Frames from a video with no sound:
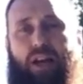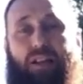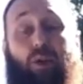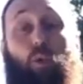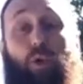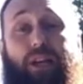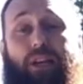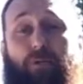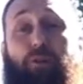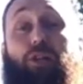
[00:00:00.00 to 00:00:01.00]
and that we
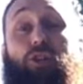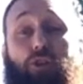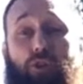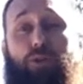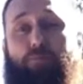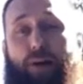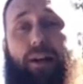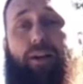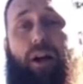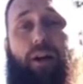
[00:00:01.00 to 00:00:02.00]
get to be used
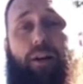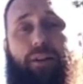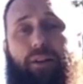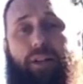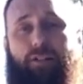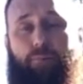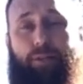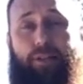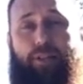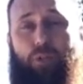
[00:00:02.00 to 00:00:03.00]
by God to
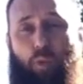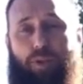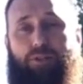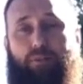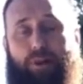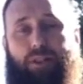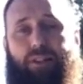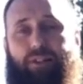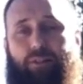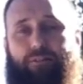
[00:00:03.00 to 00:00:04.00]
be the ones who make
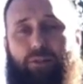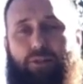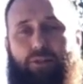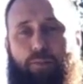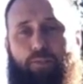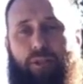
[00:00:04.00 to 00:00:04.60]
that difference.